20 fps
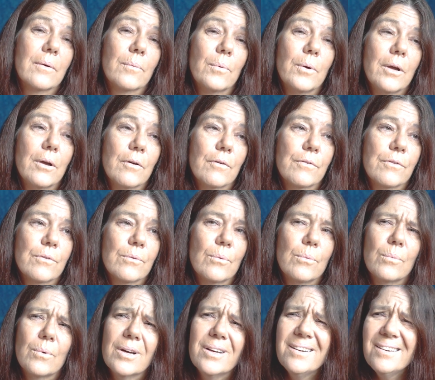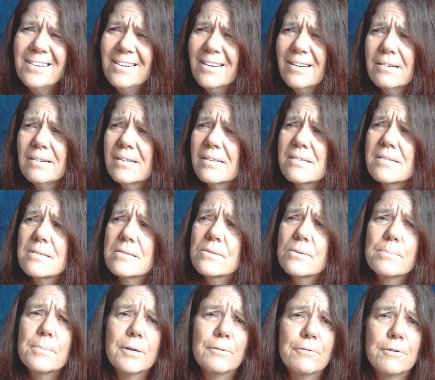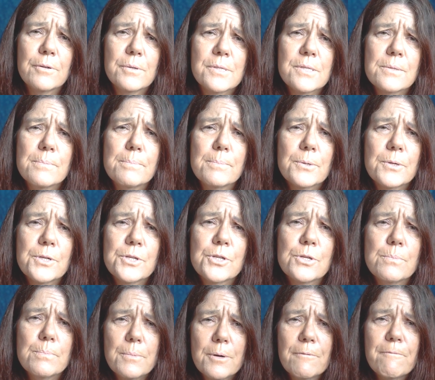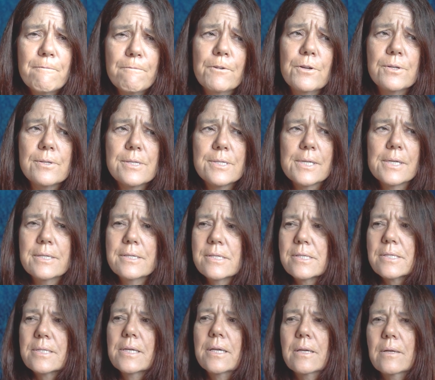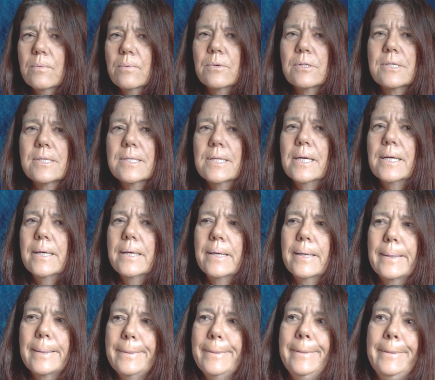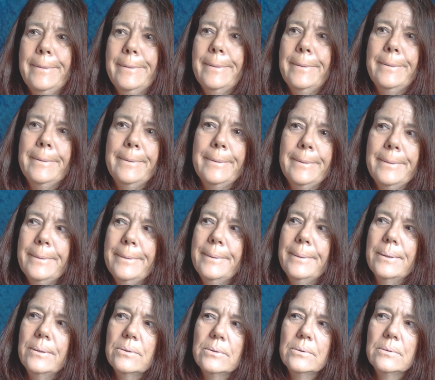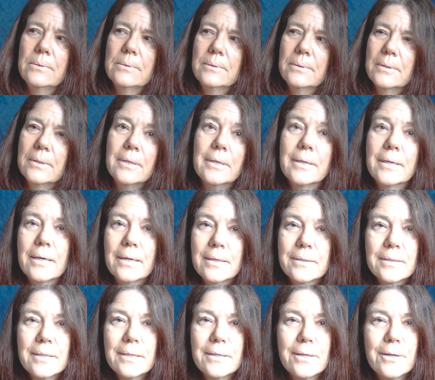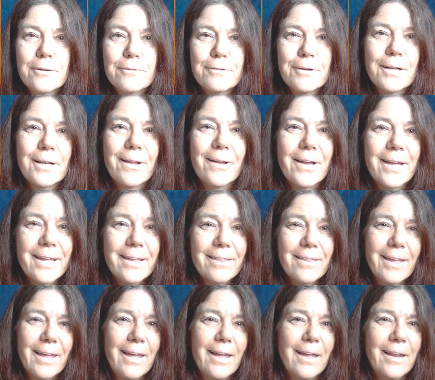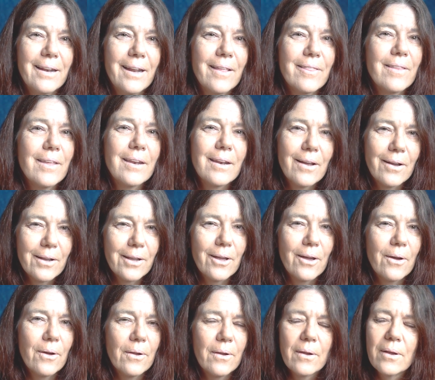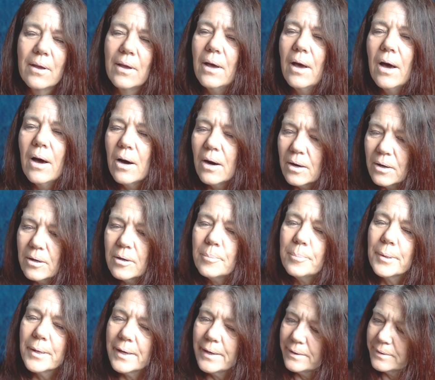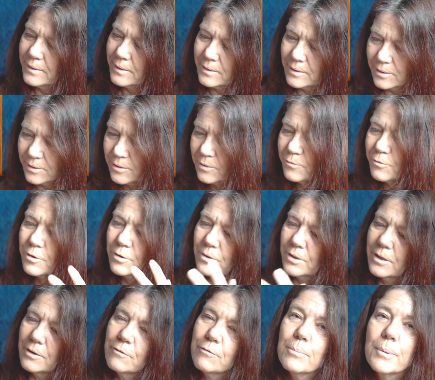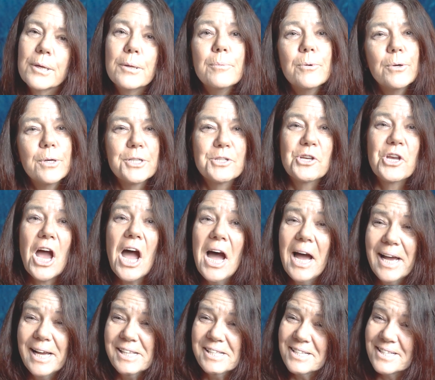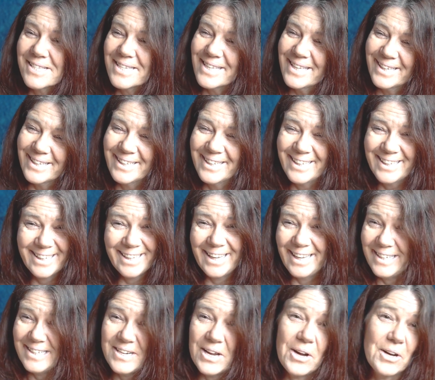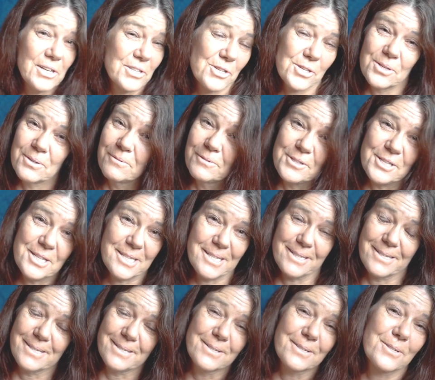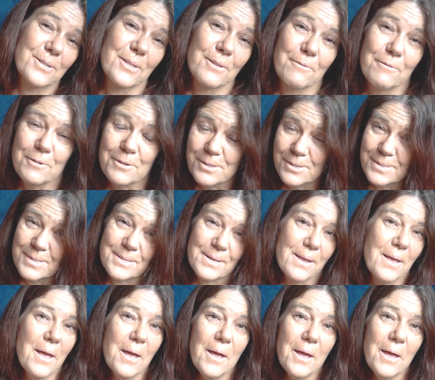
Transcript: where I've thought, why didn't I listen to my first impression? My first instinct was like, oh, I don't know if I like that. And then I go, oh, but, you've got to give people a chance. And no, I should have just listened to the first